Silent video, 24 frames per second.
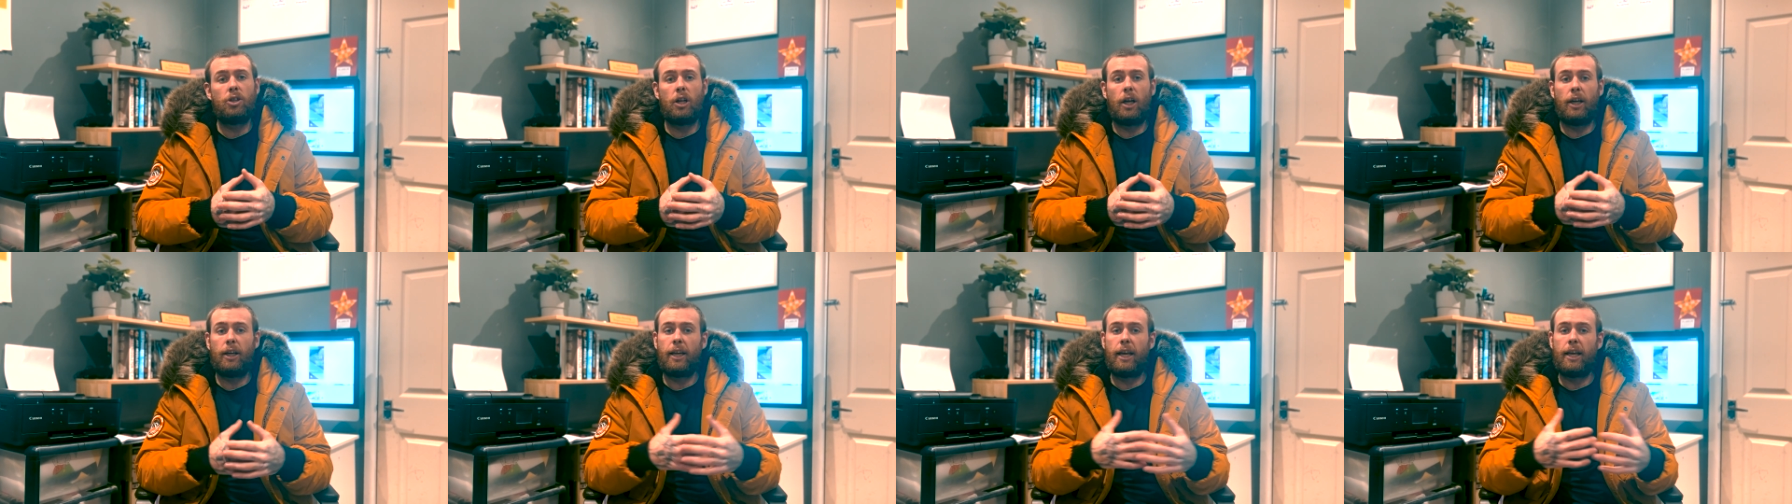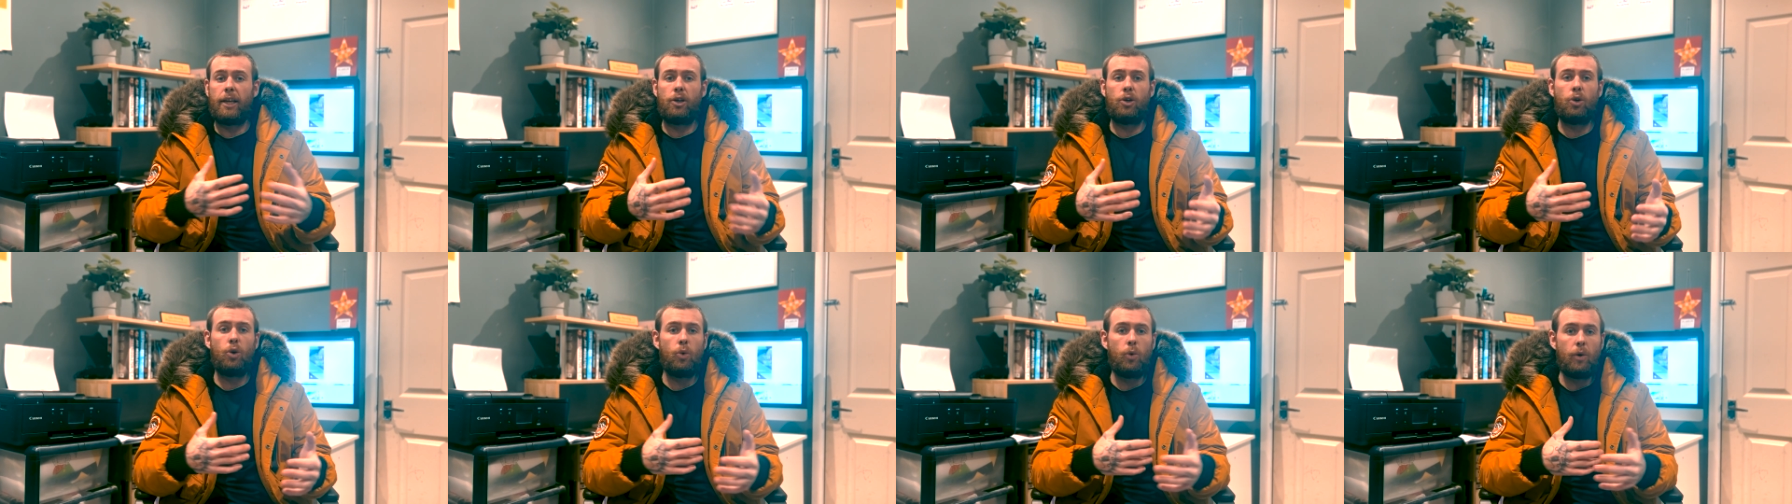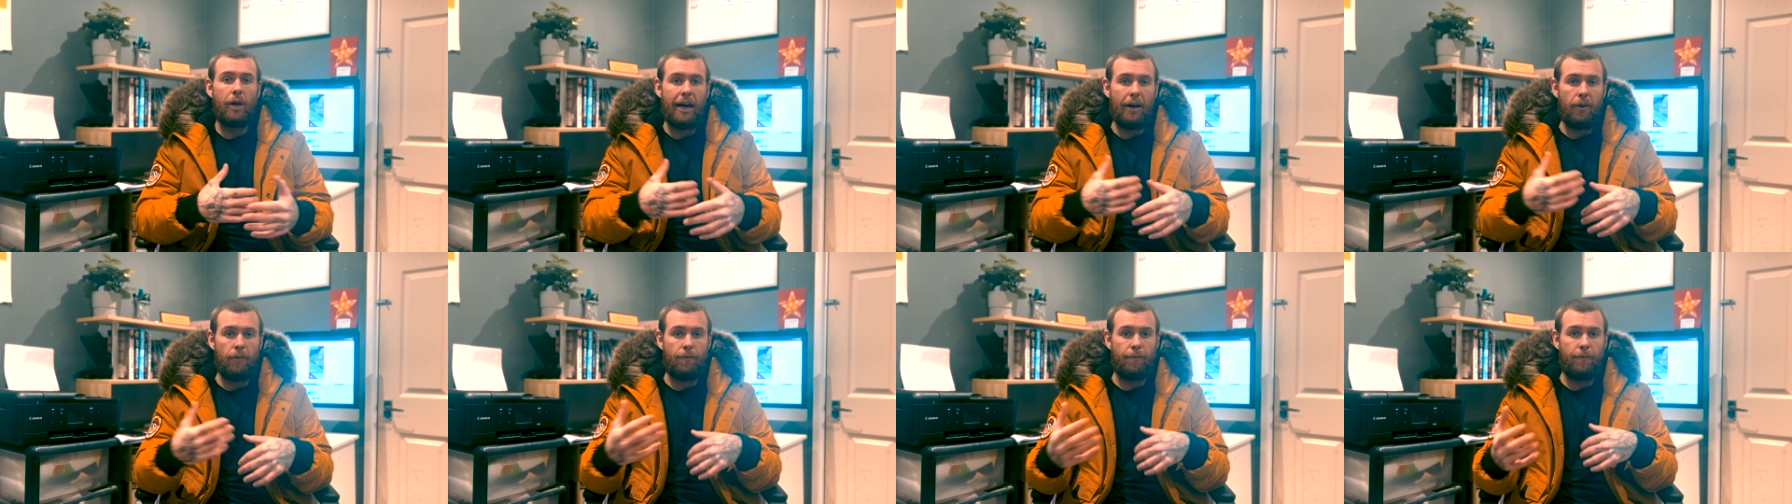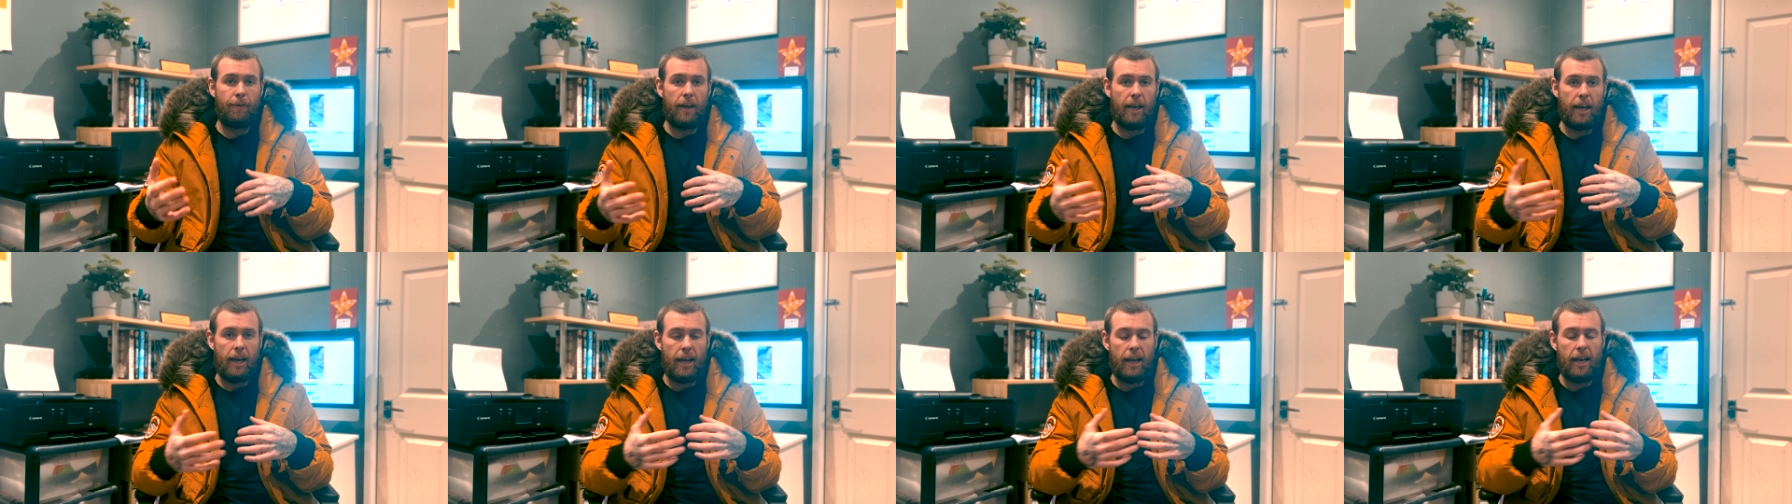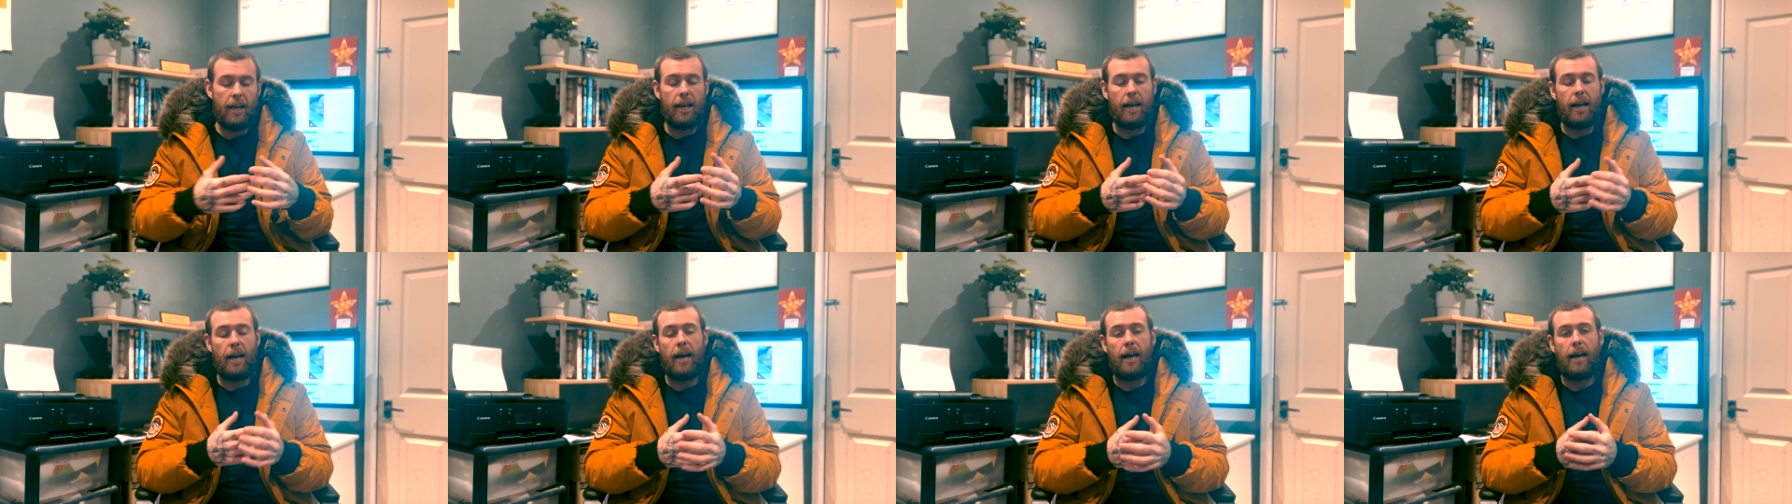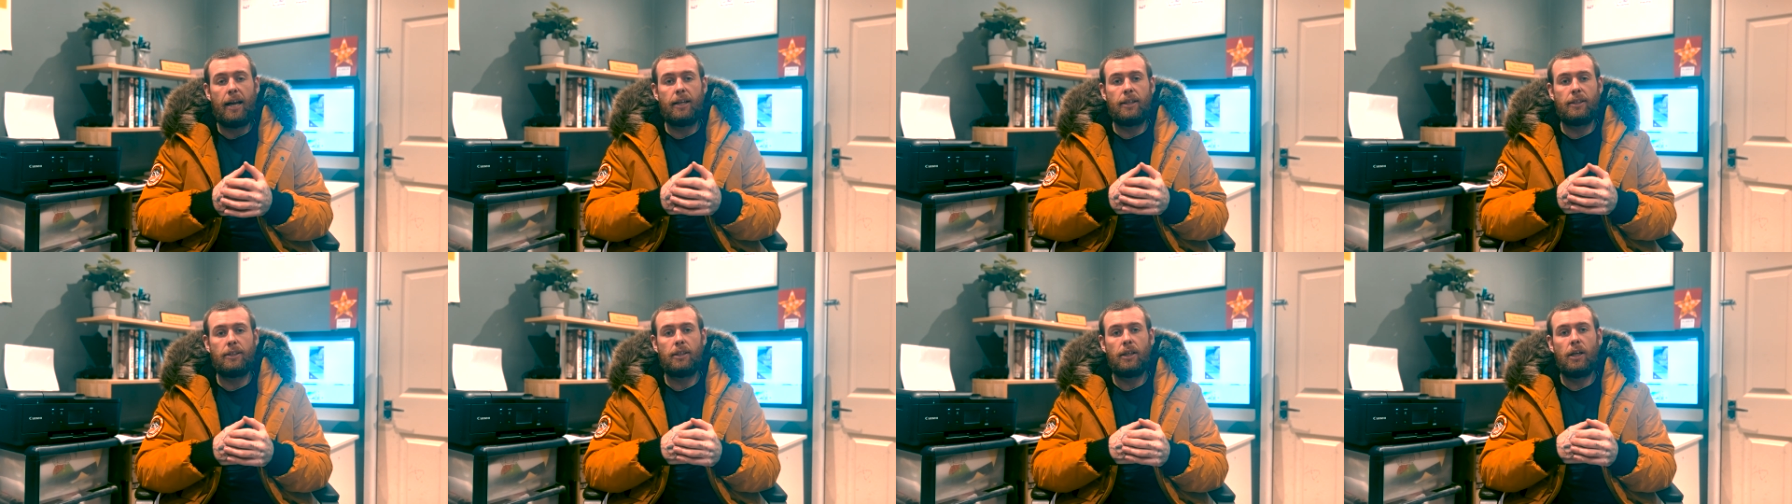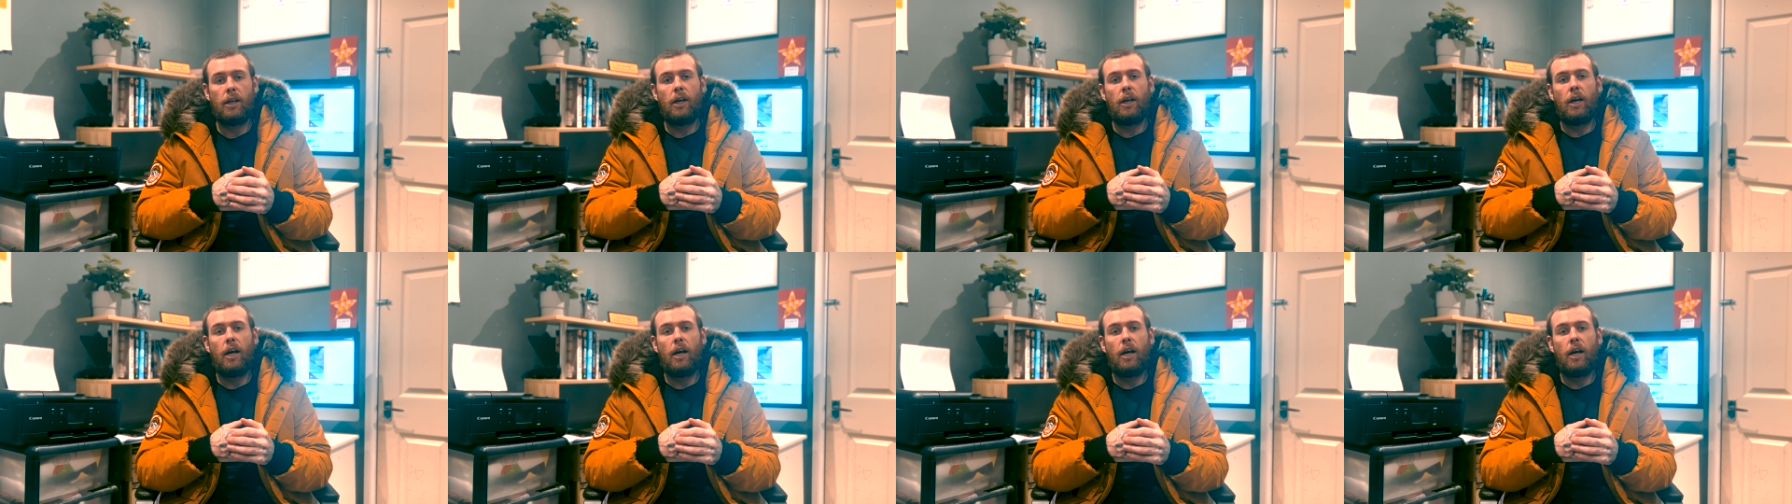like a call out fee, and